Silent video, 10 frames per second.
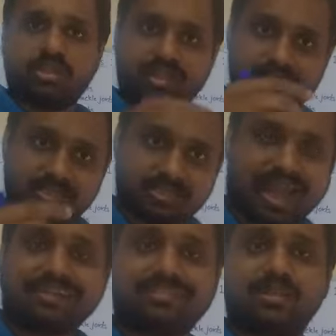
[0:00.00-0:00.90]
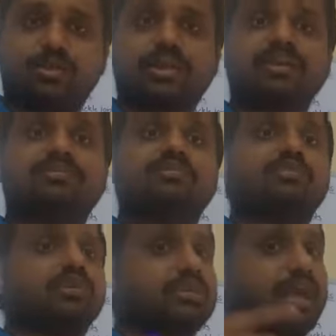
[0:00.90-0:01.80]
In axial loading itself,
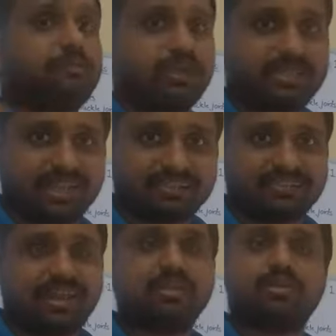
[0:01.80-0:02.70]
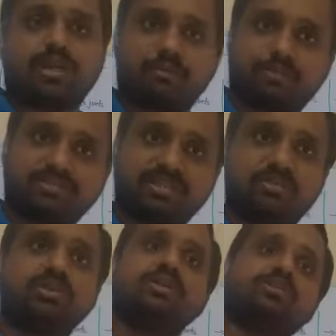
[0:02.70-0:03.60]
it can be tensile or
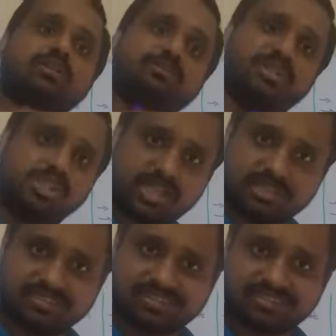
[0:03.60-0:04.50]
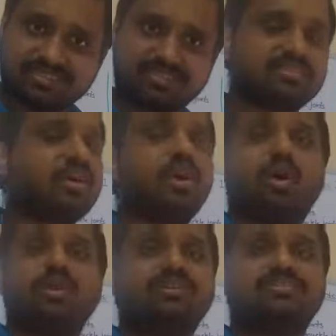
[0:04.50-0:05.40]
compressive. There will be shear stresses.
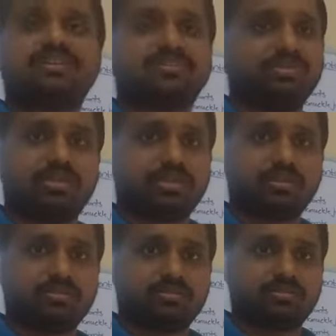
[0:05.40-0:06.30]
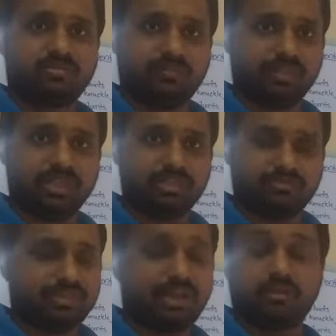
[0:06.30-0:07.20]
All these things
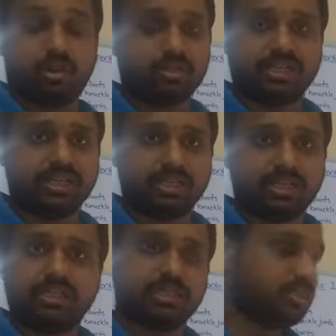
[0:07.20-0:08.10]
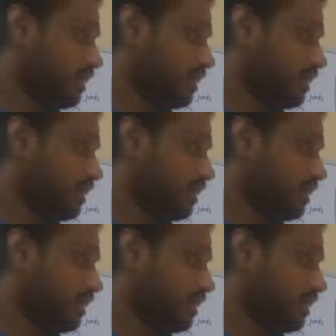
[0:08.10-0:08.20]
we have already learned it.